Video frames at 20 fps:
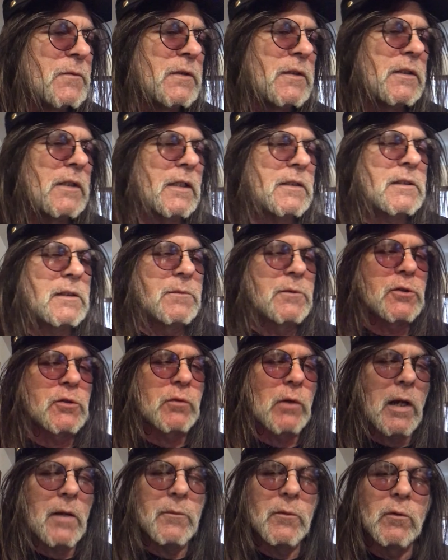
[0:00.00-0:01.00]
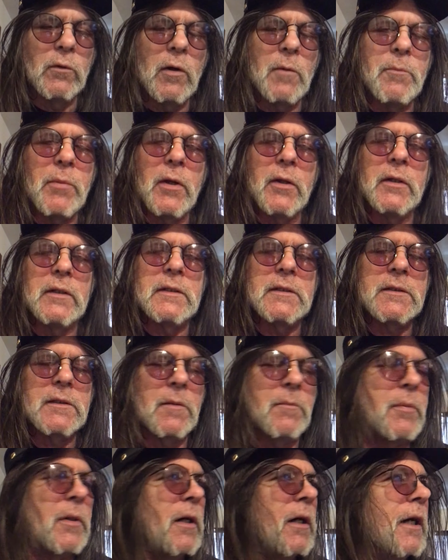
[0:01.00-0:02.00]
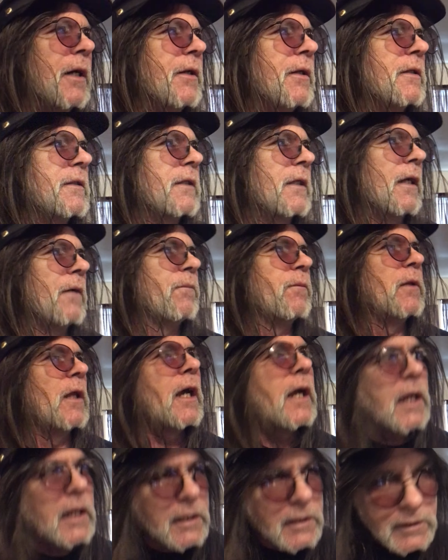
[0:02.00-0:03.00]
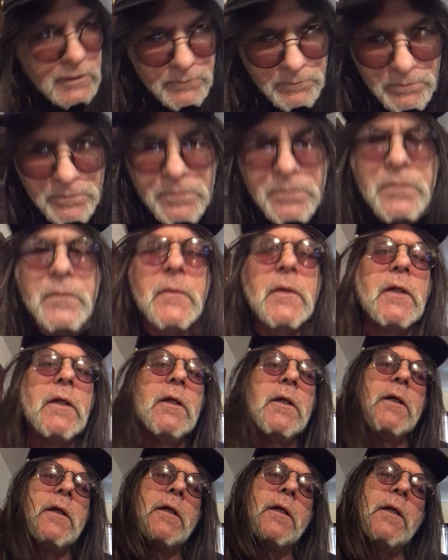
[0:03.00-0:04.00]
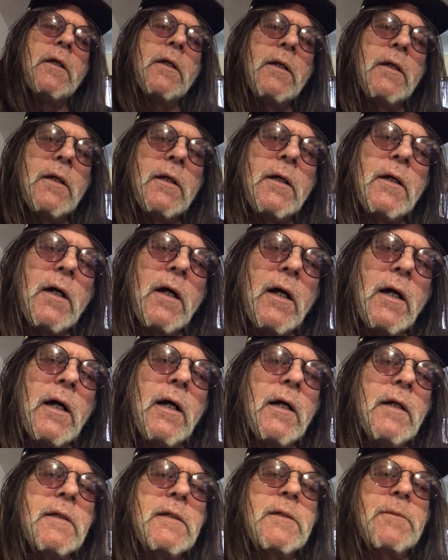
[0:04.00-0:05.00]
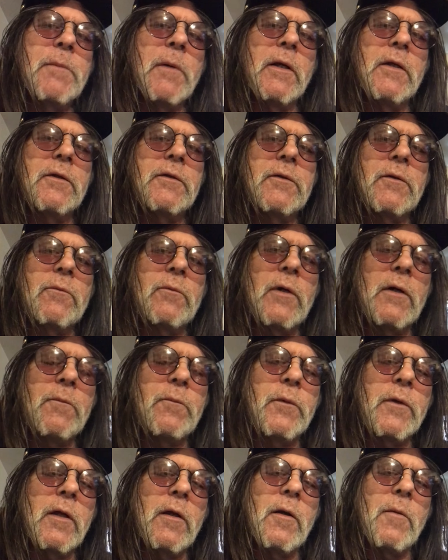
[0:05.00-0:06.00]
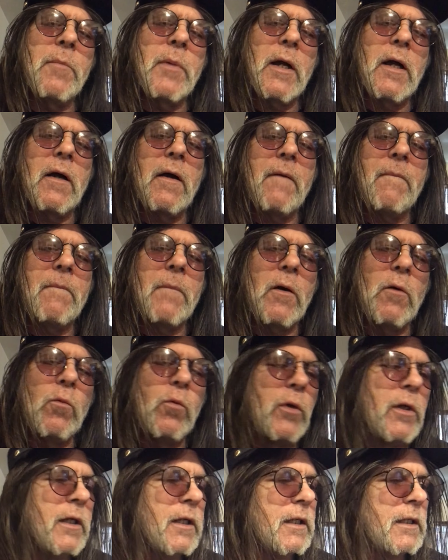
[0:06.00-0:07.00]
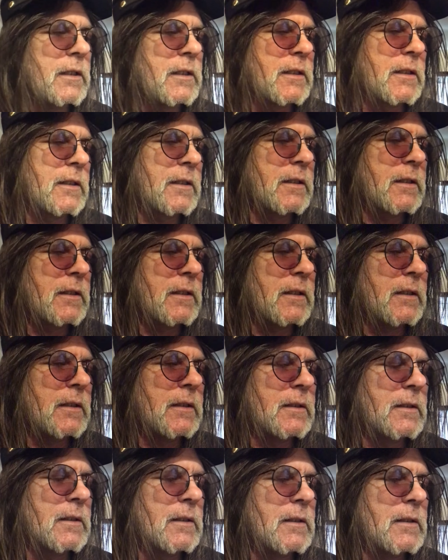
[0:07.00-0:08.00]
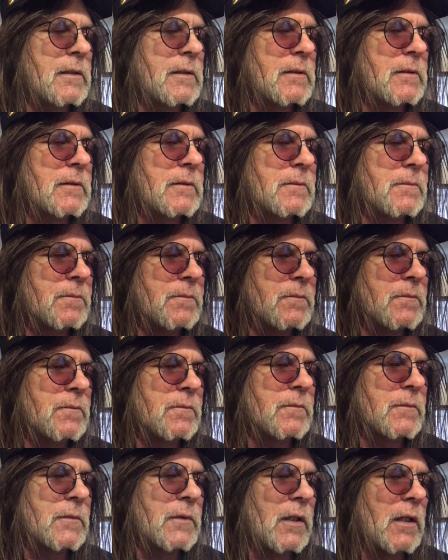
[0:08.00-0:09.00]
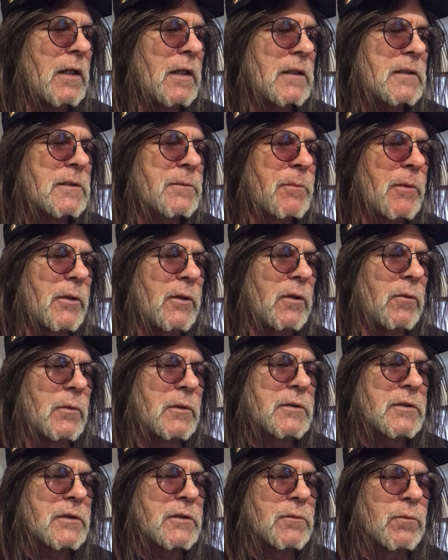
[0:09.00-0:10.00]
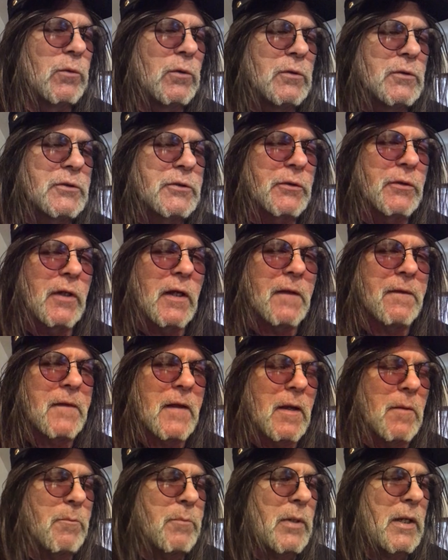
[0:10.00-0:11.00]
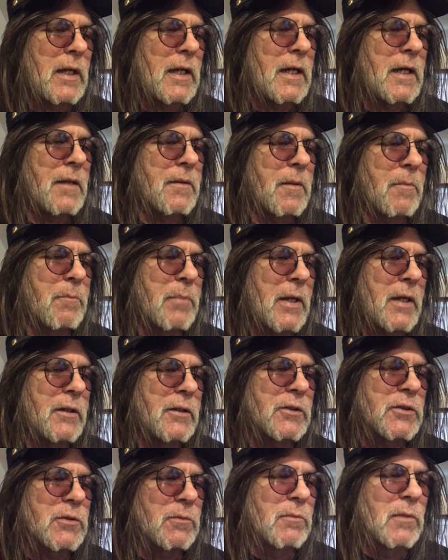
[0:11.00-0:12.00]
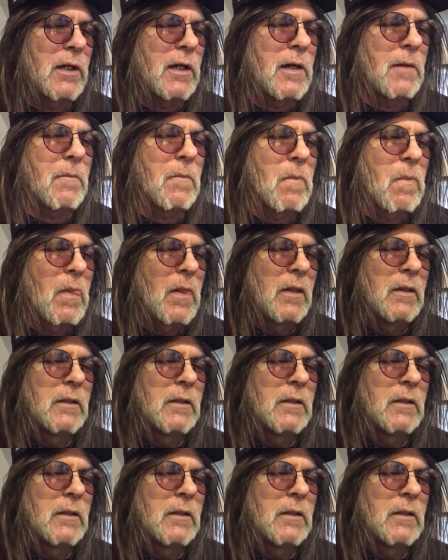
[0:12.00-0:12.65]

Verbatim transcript: He got some shrapnel up on his uh, behind his left leg. Uh, he spent uh, roughly about a week in the, in the hospital, which his wounds were not that bad. They bandaged him up.